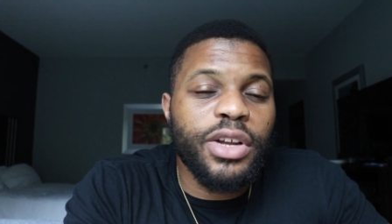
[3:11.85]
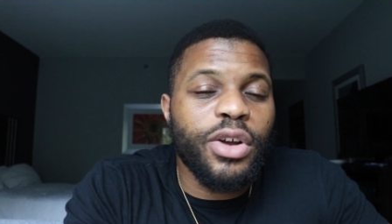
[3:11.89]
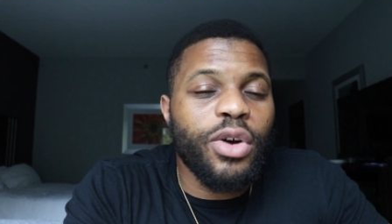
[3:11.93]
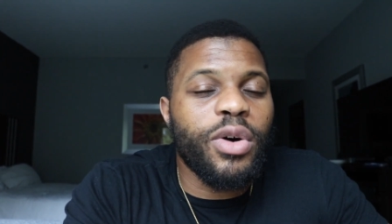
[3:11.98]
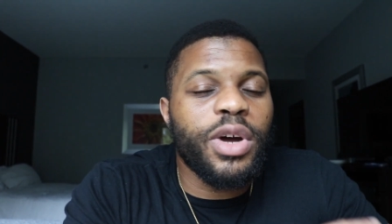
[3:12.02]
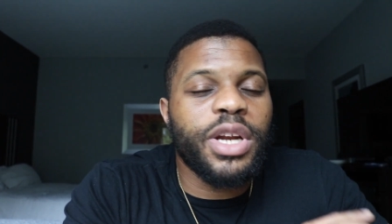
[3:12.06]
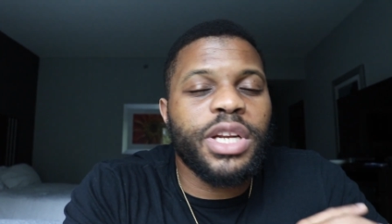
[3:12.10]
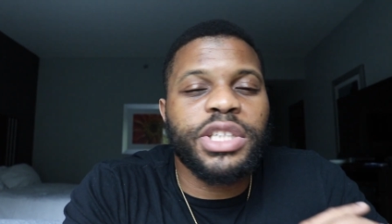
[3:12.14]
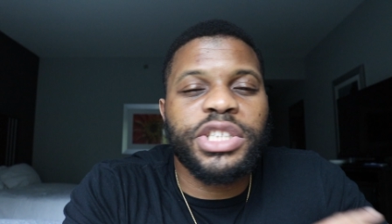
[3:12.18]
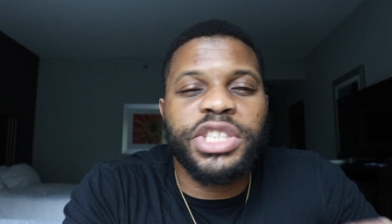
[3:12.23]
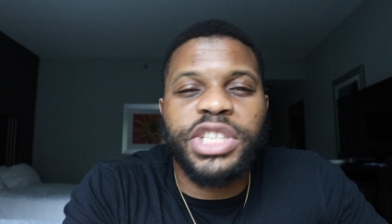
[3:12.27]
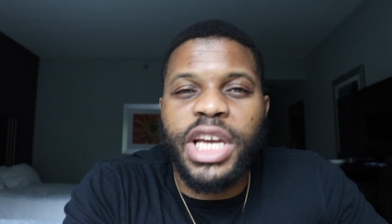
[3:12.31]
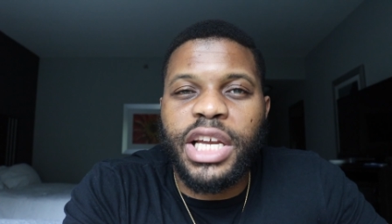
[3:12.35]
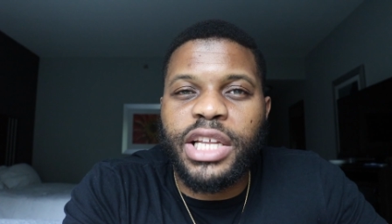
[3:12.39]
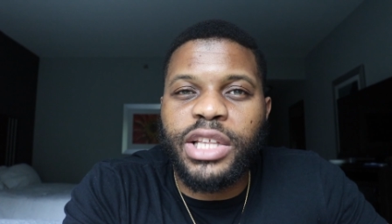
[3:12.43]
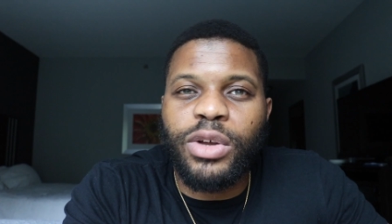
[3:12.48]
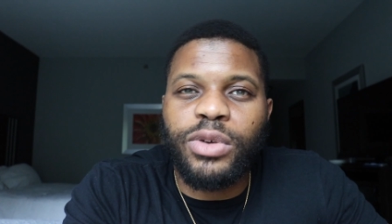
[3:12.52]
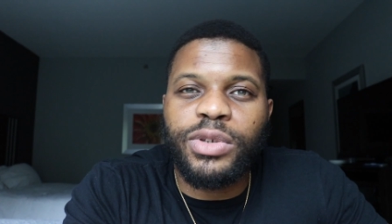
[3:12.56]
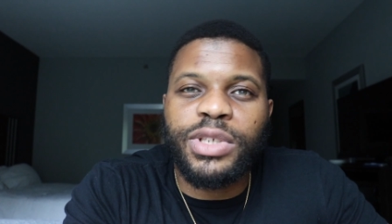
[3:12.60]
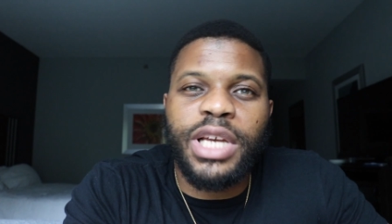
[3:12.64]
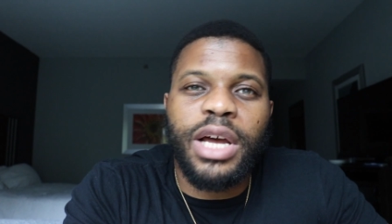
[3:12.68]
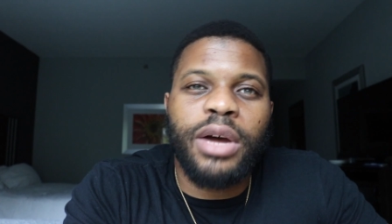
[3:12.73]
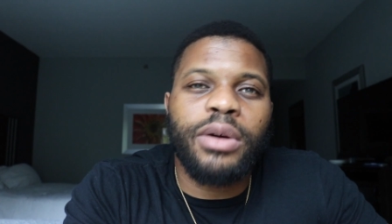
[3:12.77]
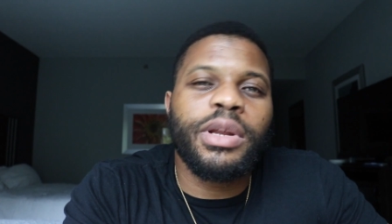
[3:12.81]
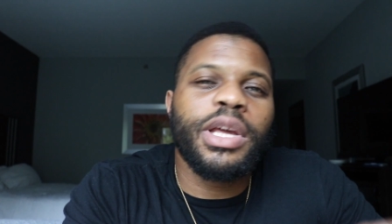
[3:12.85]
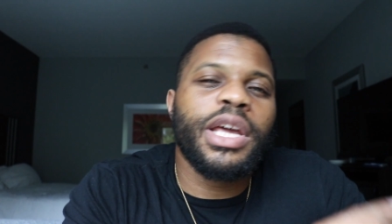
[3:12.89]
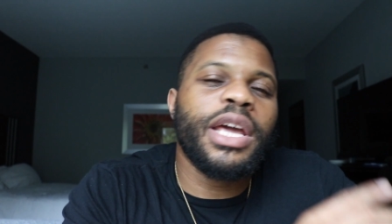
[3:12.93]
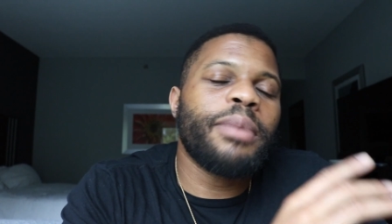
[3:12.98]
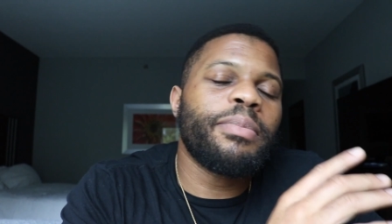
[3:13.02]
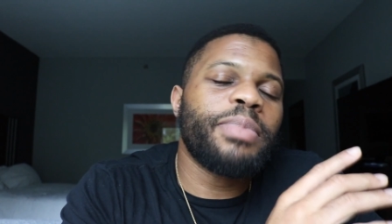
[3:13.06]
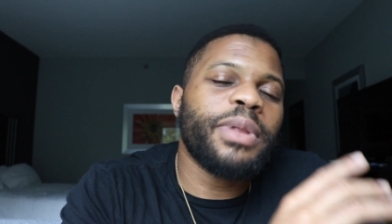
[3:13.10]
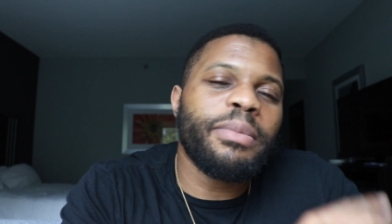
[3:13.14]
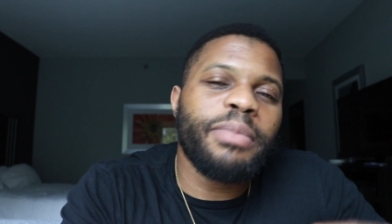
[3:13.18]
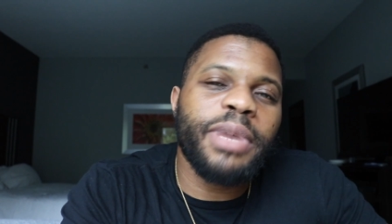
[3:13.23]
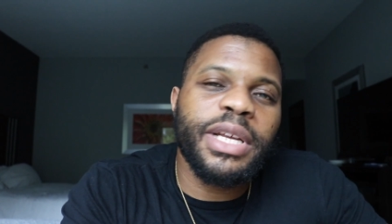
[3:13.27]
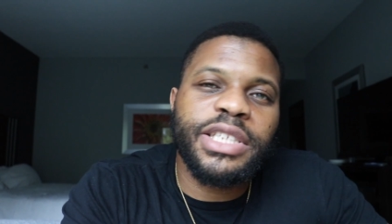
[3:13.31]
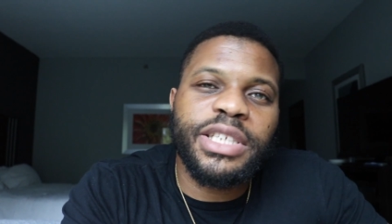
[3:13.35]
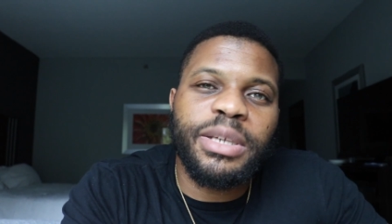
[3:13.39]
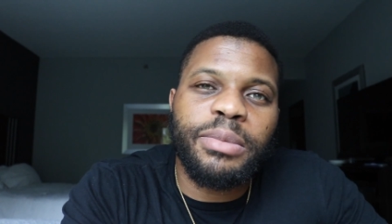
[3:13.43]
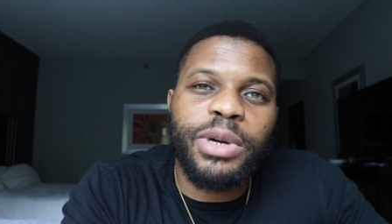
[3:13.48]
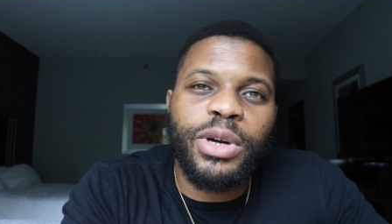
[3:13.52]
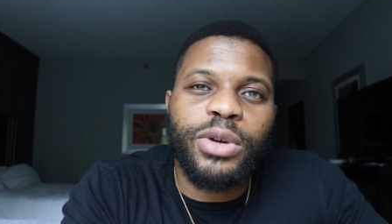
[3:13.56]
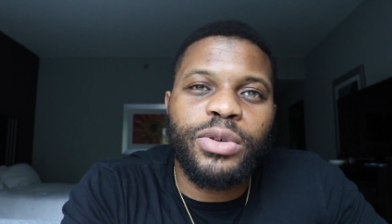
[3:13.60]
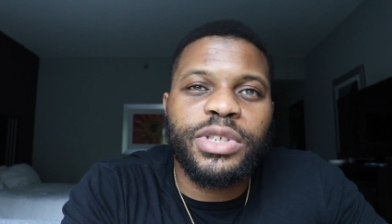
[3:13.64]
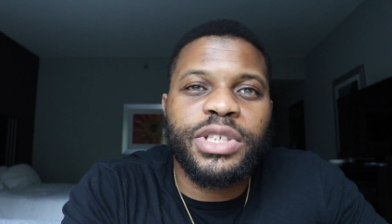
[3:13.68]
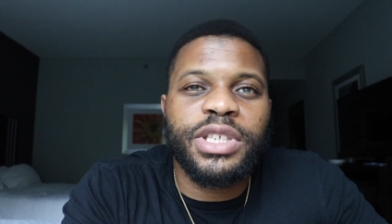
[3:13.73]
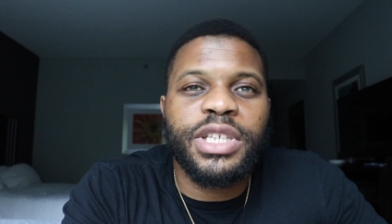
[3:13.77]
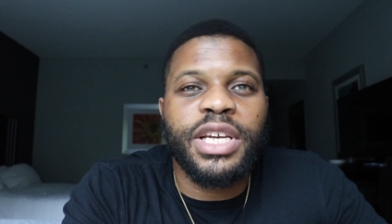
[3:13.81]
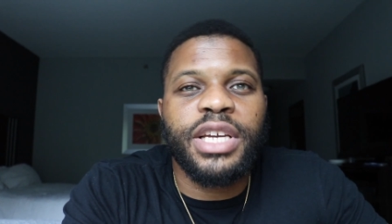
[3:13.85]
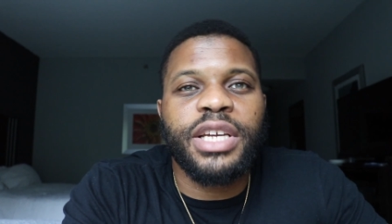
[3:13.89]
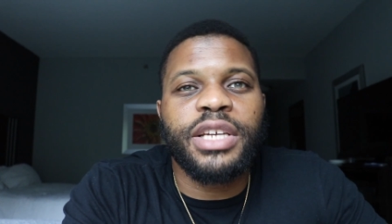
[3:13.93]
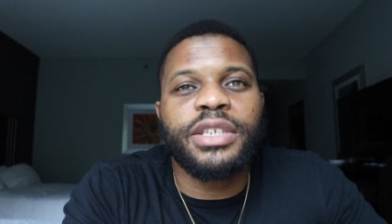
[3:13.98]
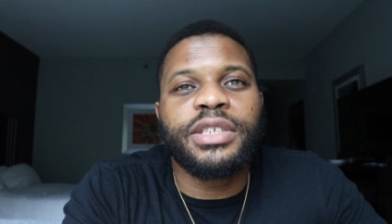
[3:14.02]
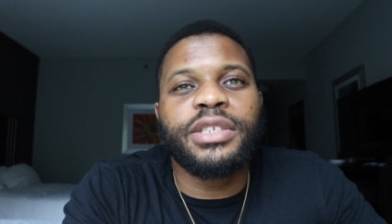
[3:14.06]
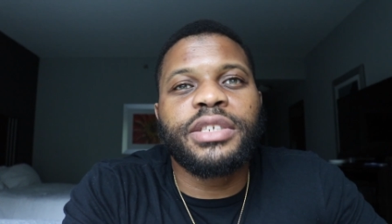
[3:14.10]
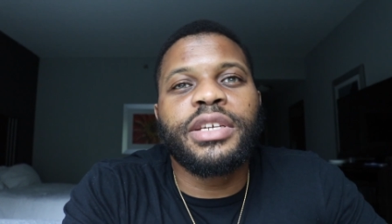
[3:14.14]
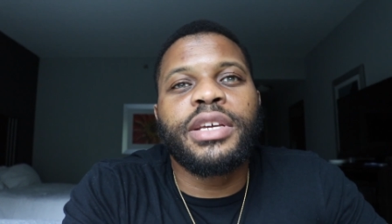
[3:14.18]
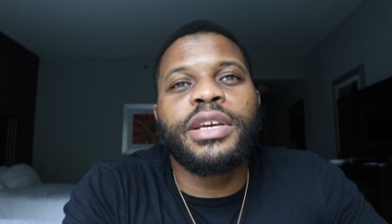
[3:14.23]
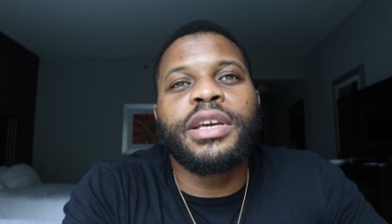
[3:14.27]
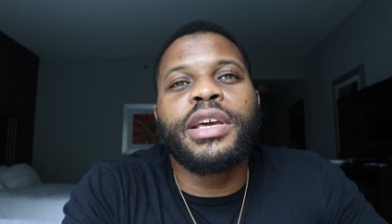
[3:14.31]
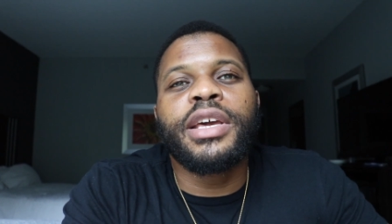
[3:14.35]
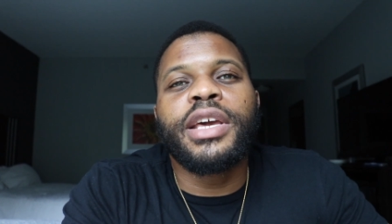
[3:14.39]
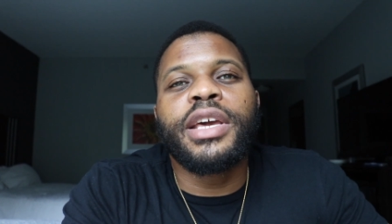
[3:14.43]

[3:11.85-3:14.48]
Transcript: Go ahead and check those out. Implement some of those things